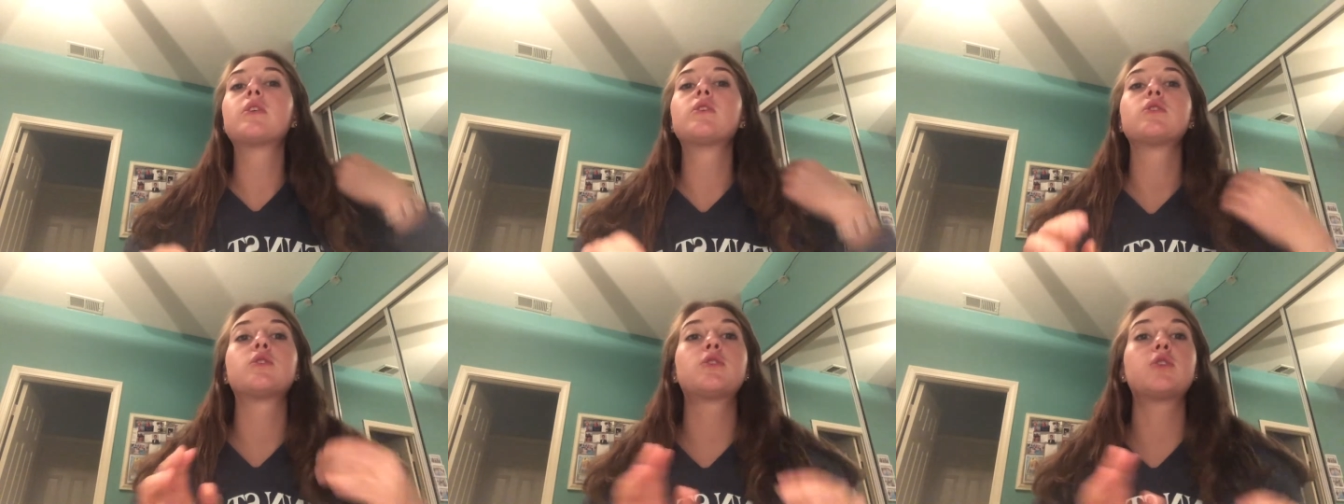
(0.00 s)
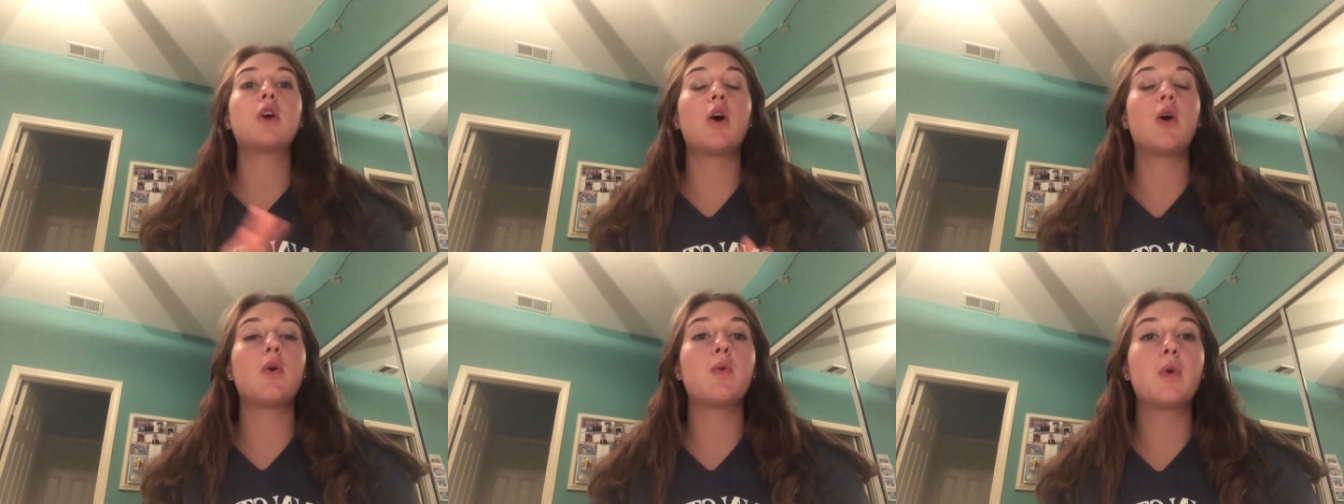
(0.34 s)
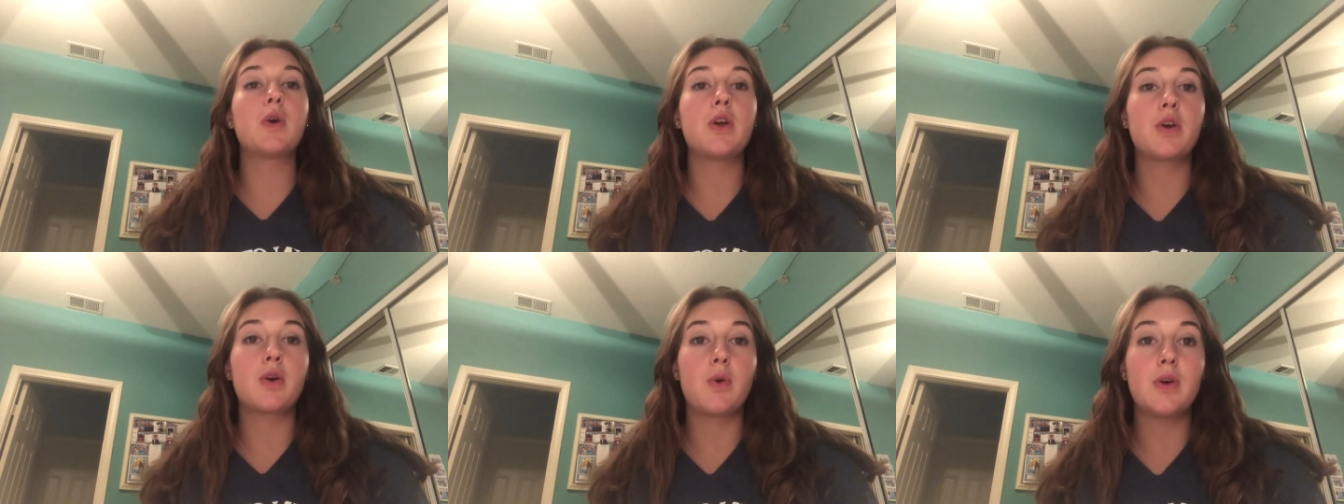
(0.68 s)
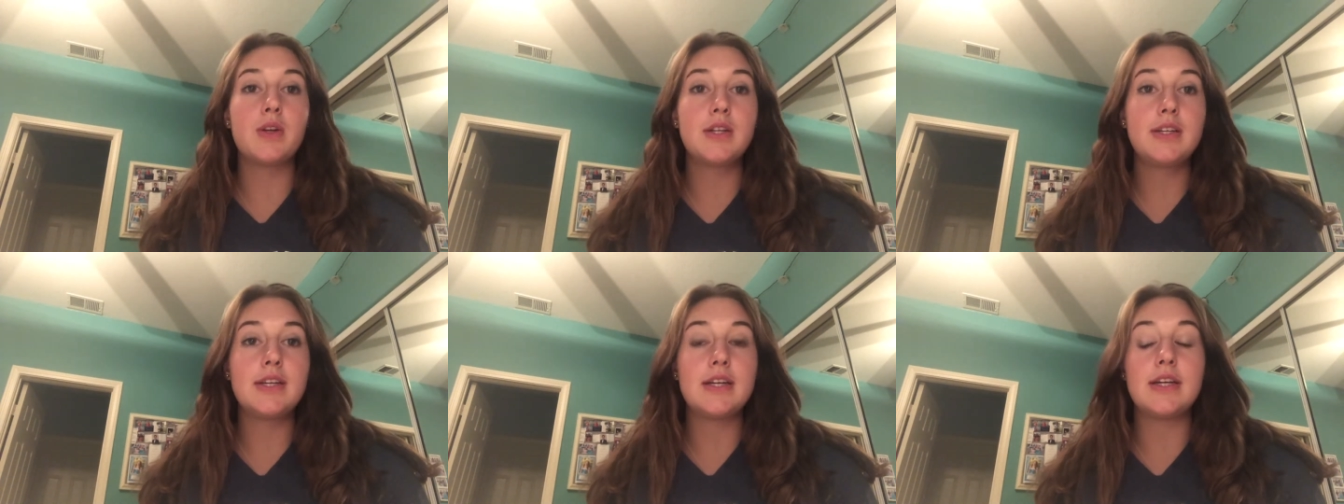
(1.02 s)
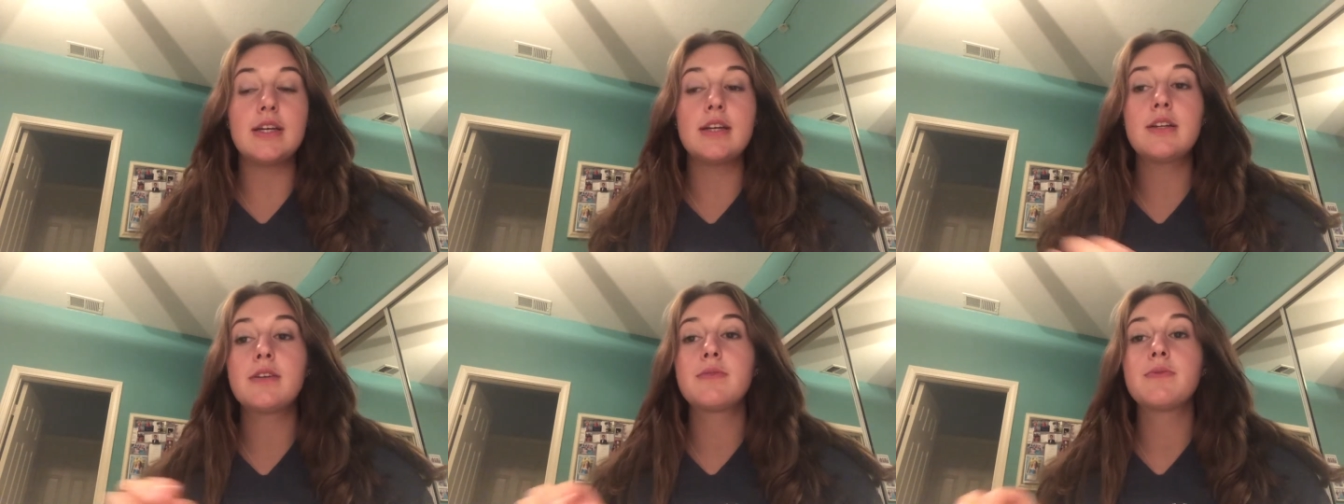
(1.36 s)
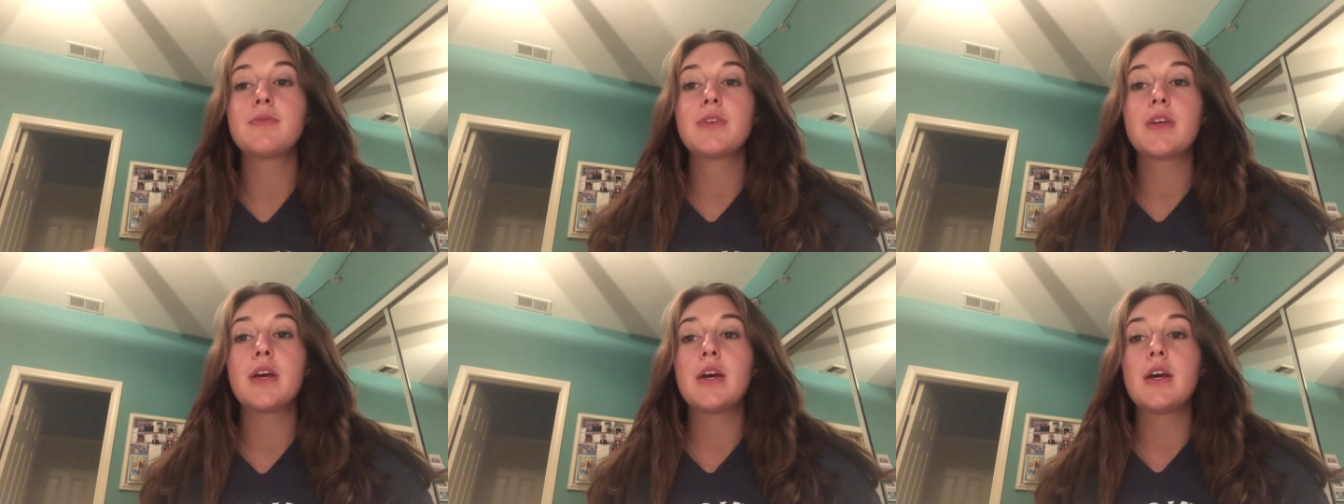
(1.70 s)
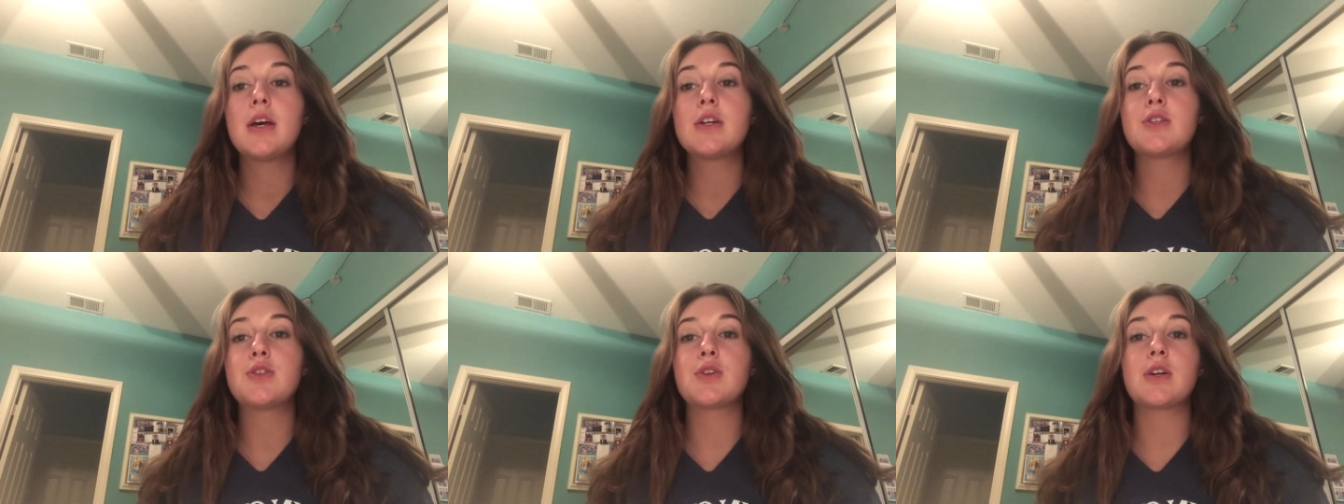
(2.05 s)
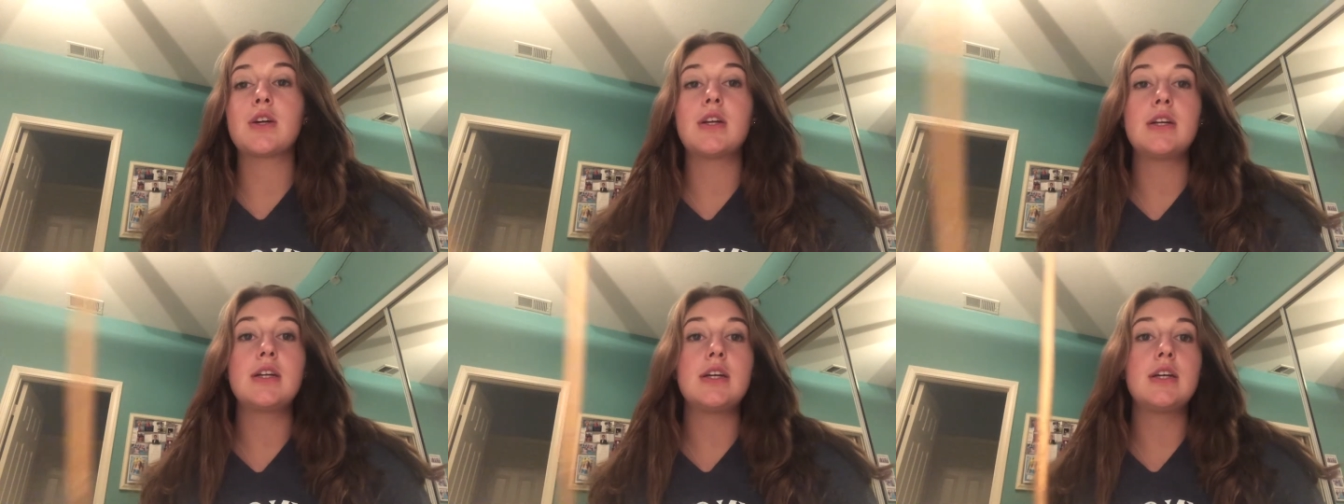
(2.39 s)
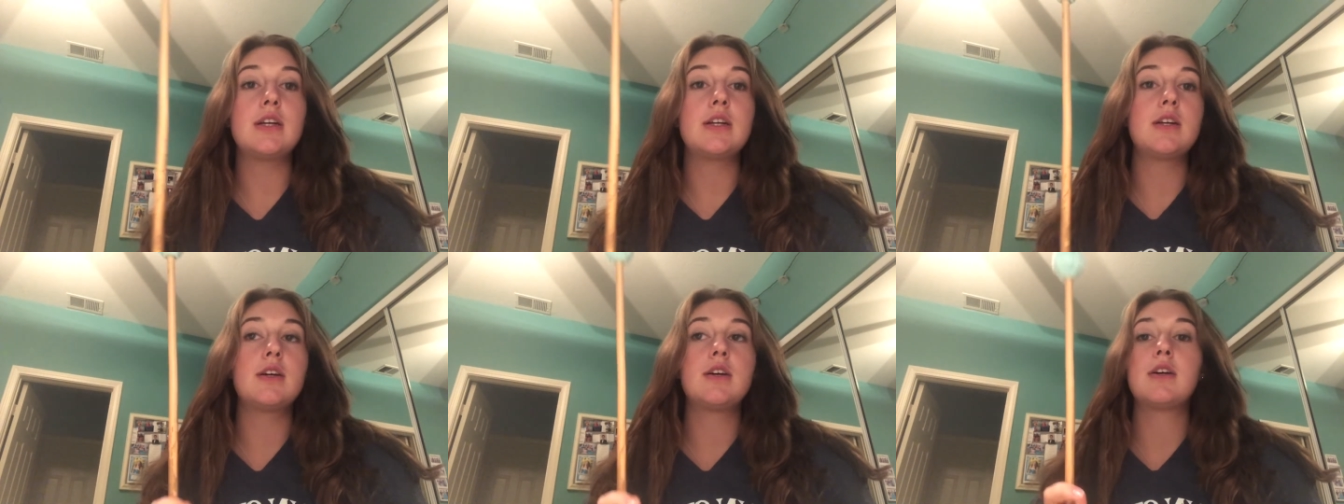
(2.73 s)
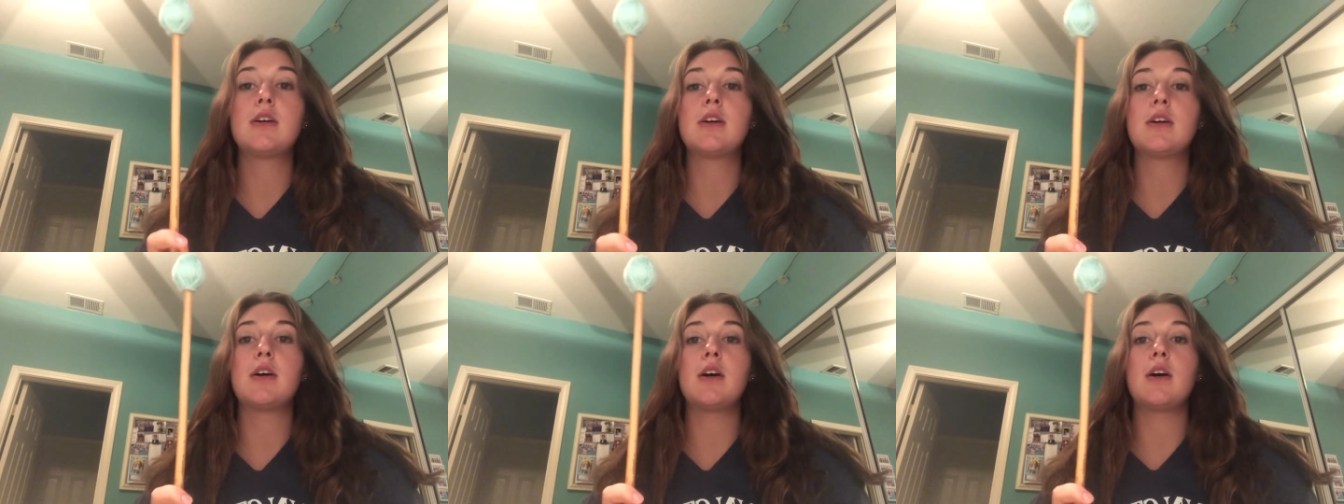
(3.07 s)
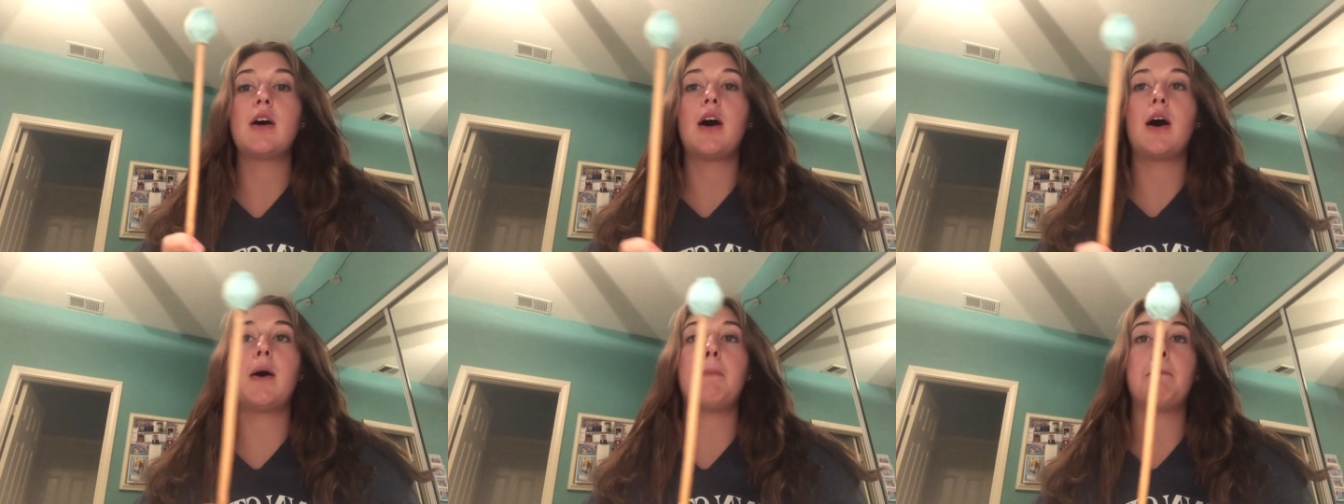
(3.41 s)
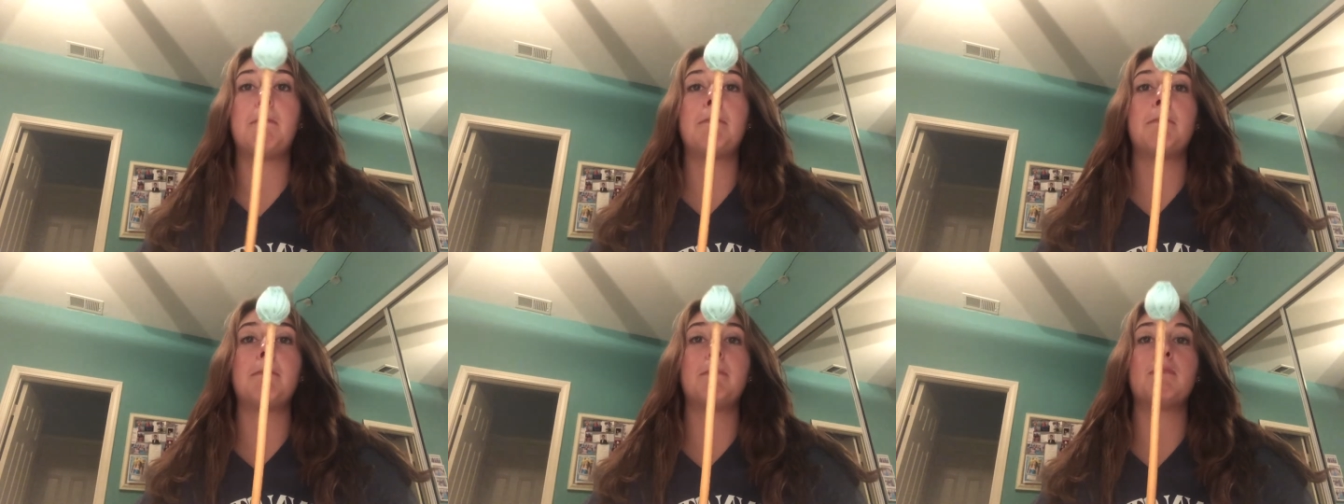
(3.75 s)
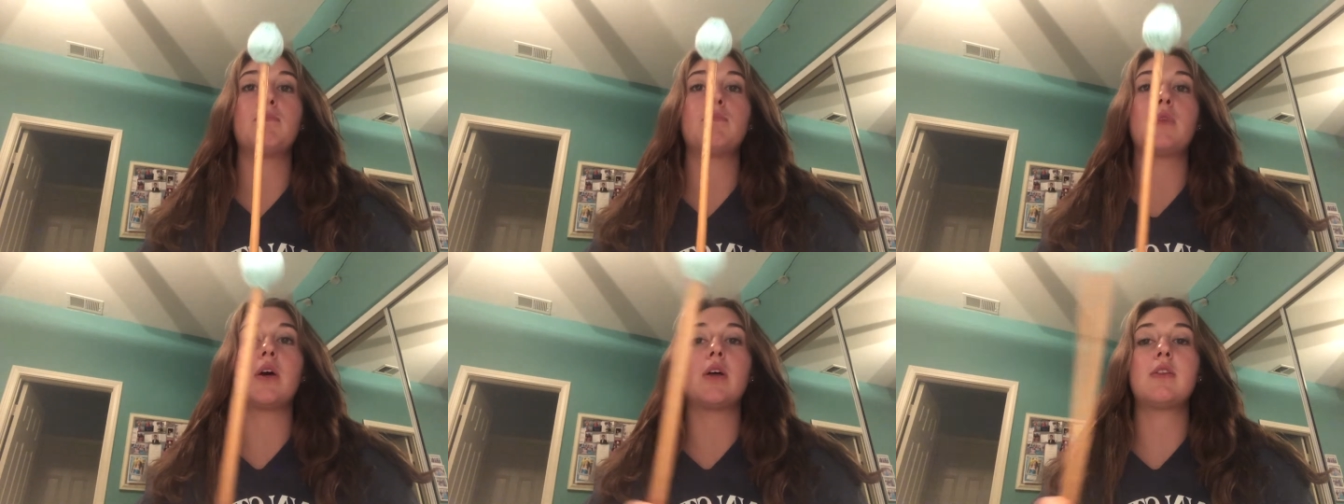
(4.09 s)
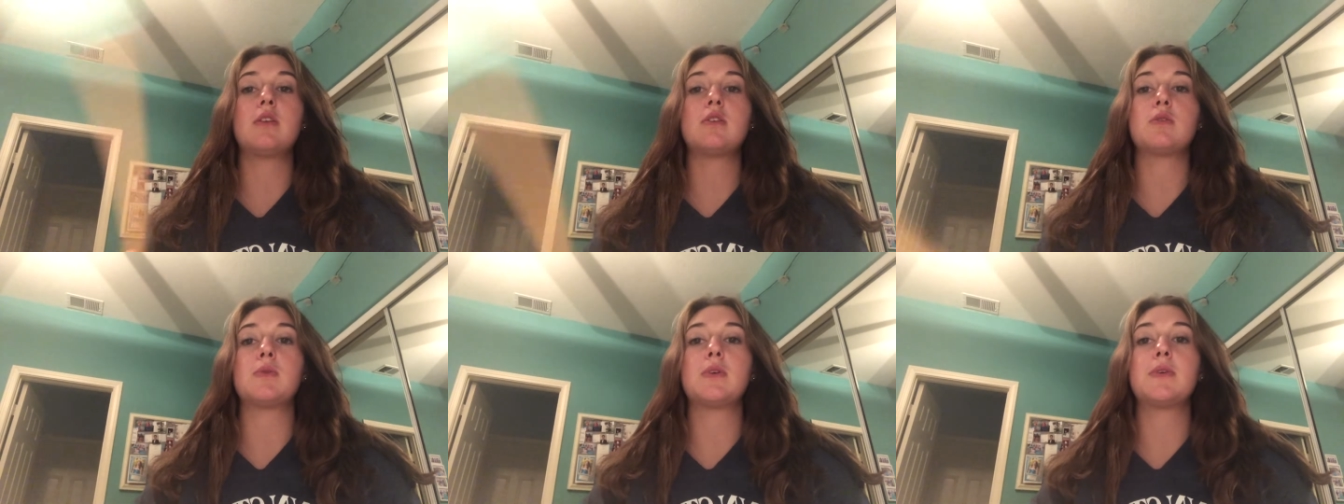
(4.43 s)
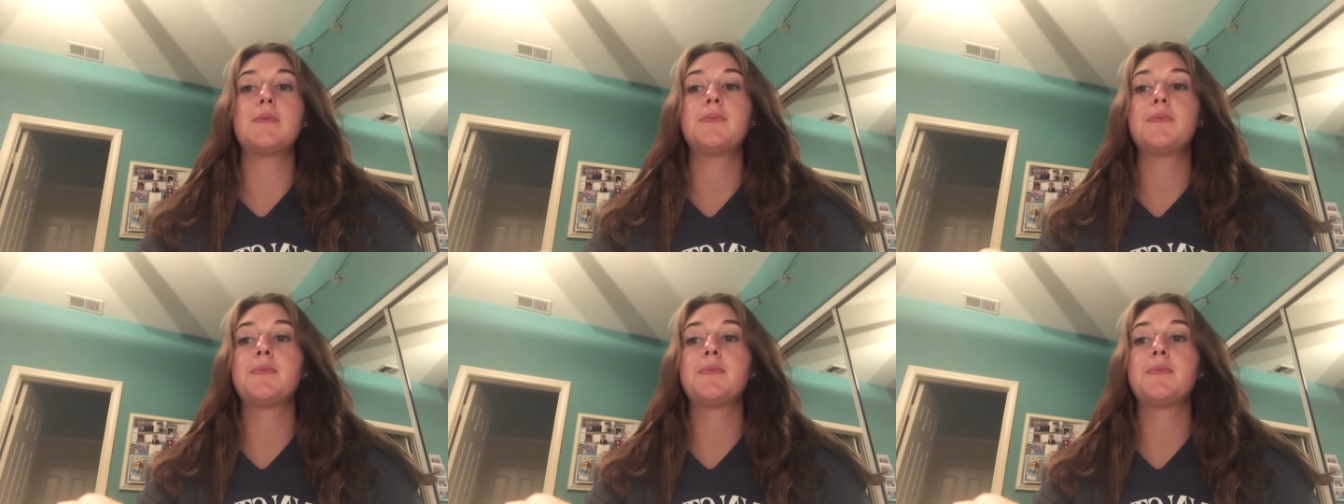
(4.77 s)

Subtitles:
So what you're going to need, so you're going to need, not this one,